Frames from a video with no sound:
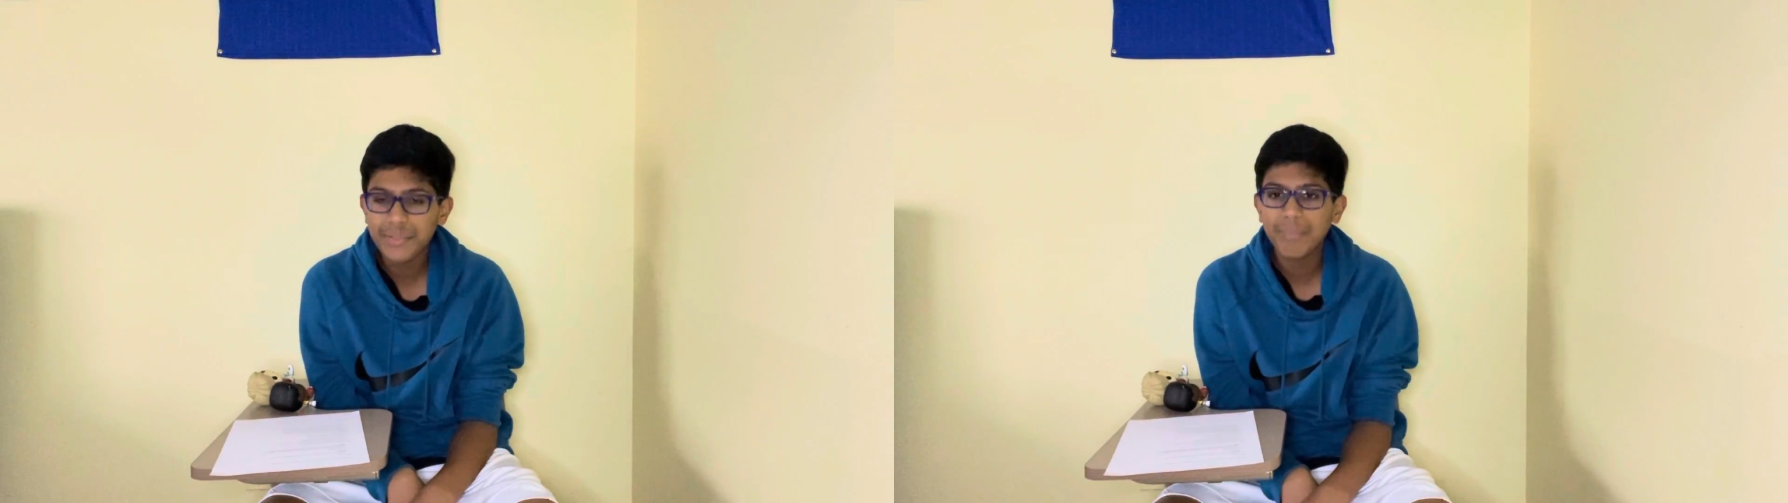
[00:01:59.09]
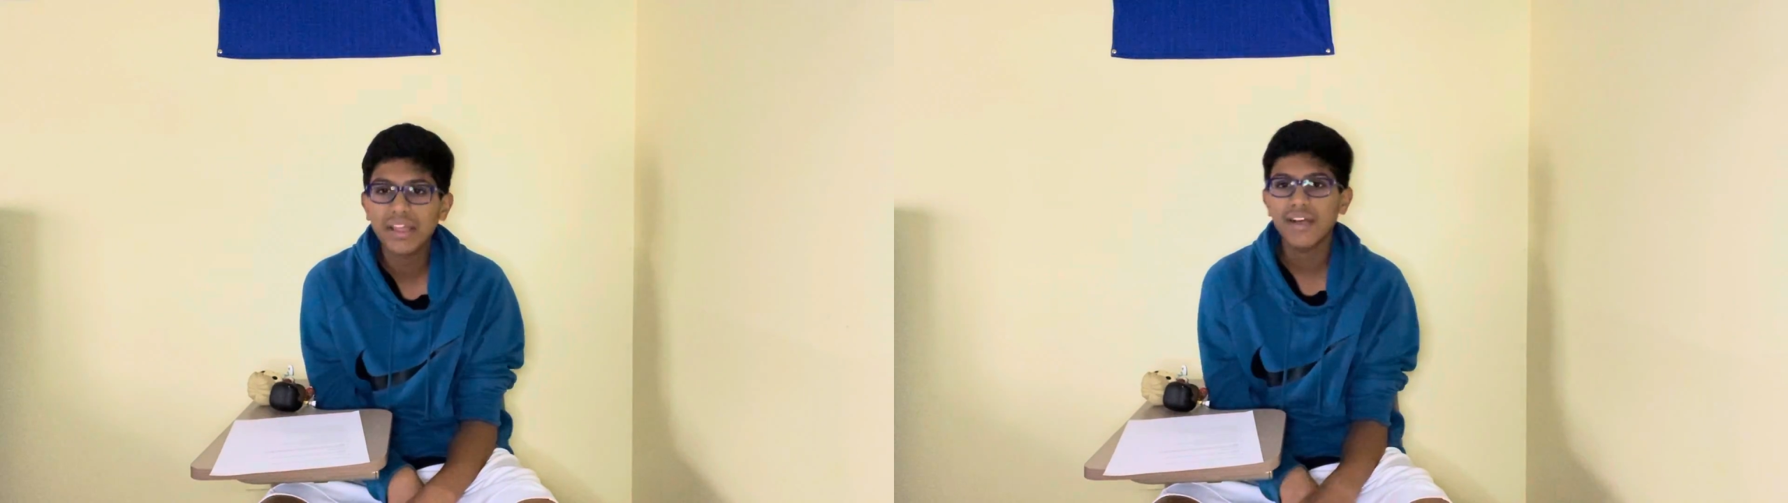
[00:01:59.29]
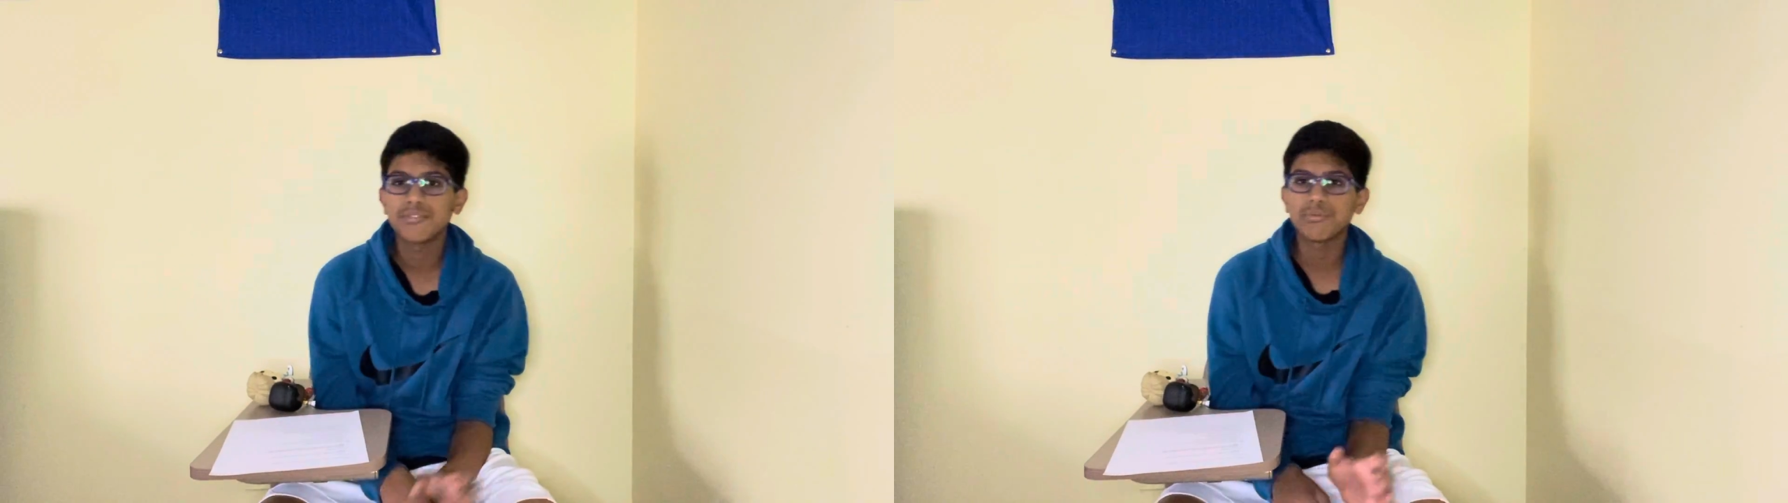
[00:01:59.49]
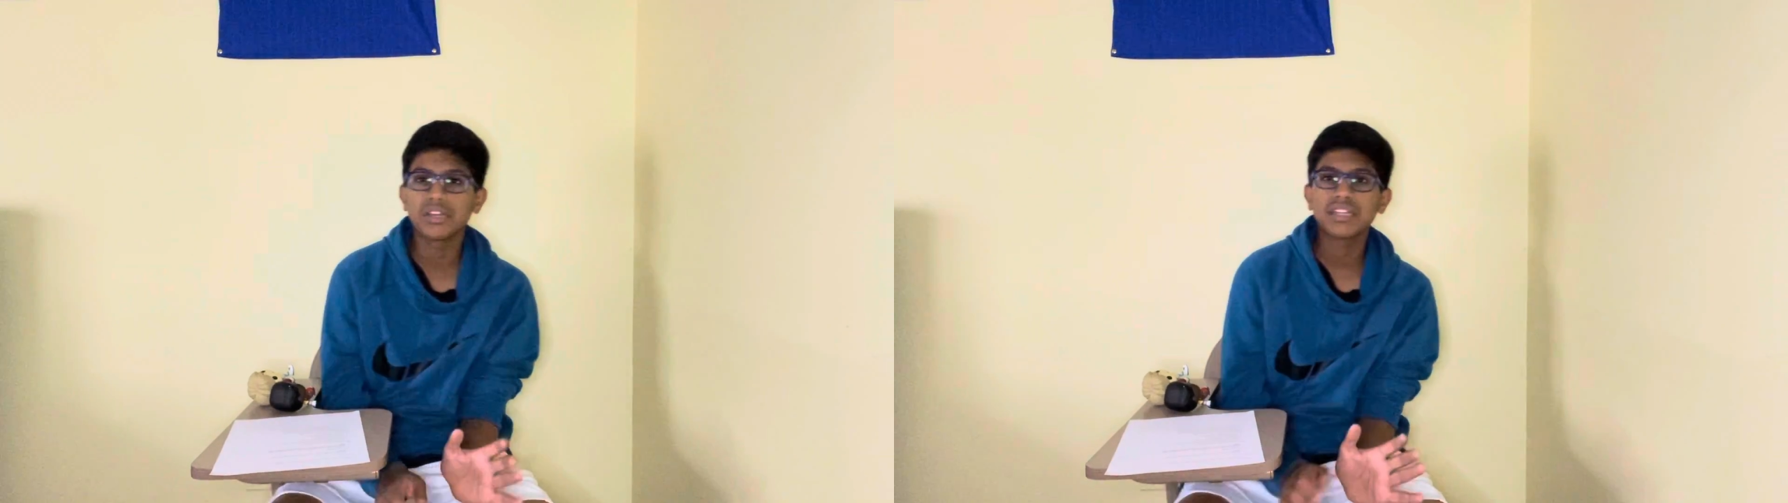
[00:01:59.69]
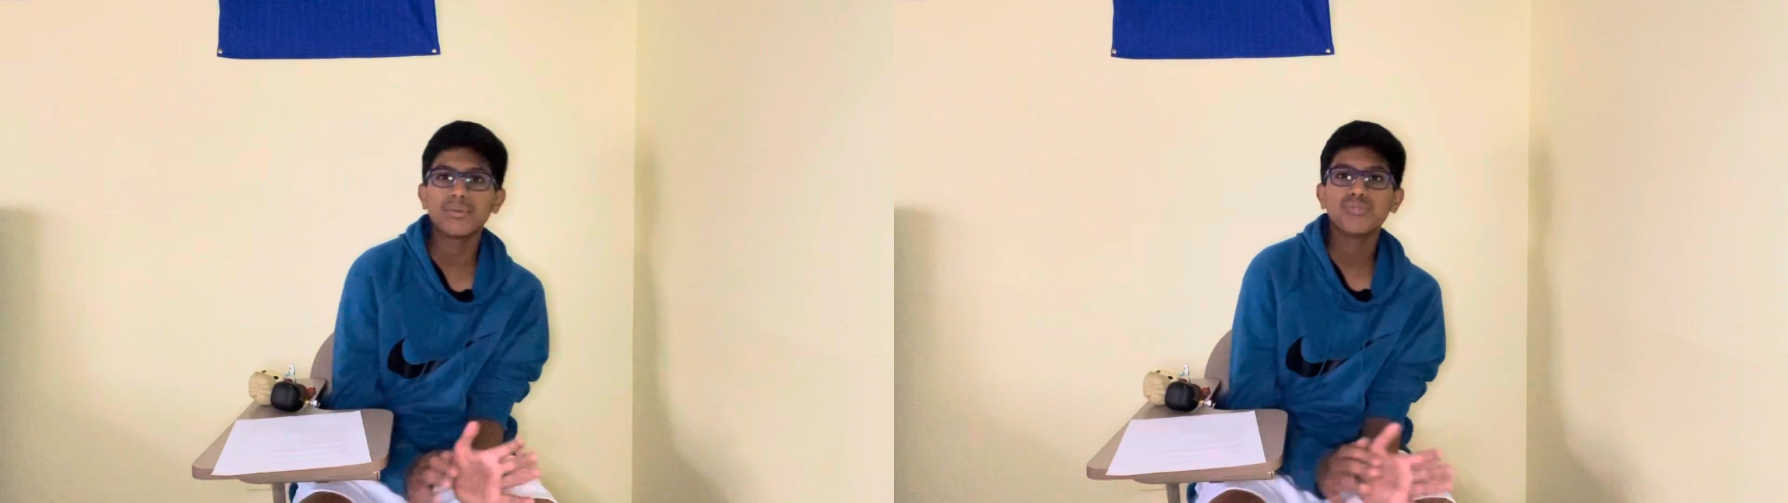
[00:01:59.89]
playoffs
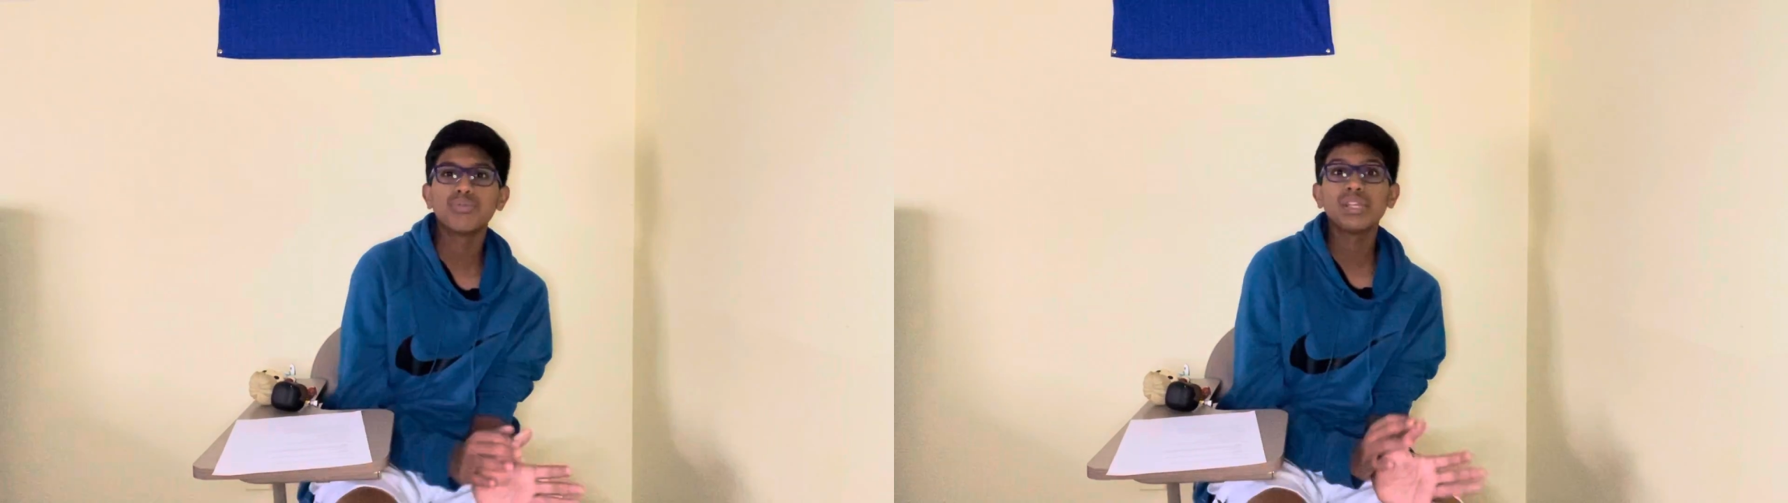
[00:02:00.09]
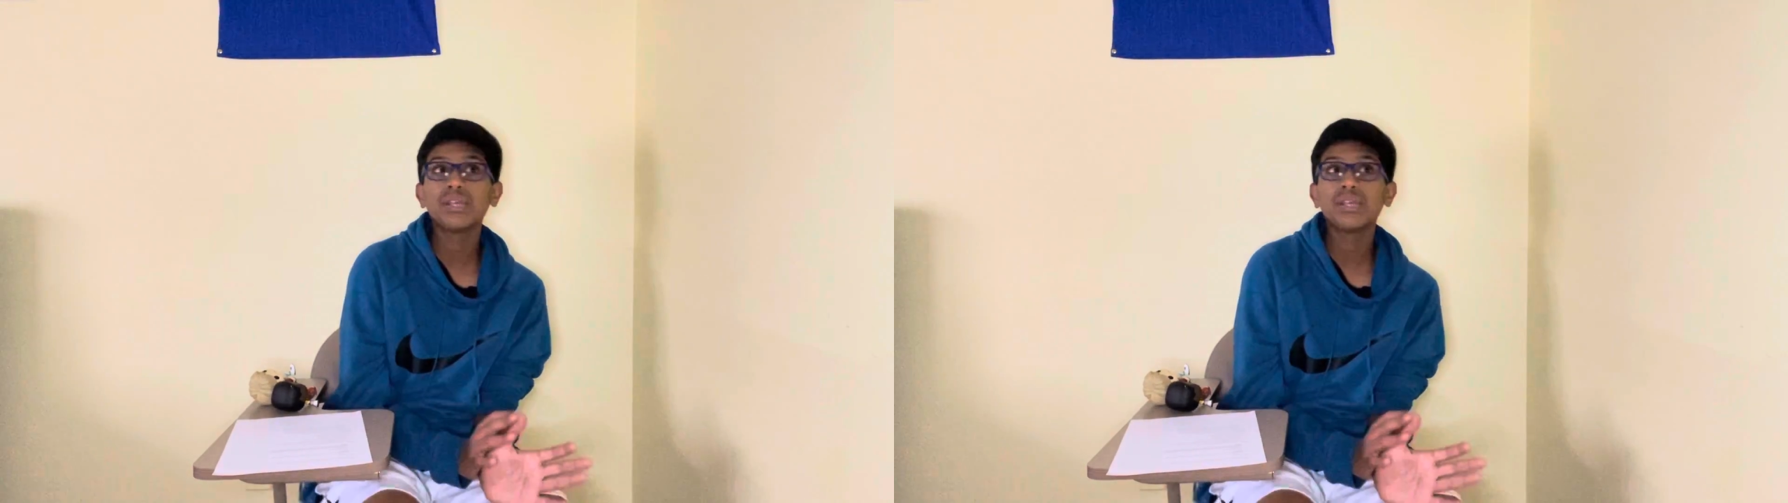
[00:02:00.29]
worked. It was really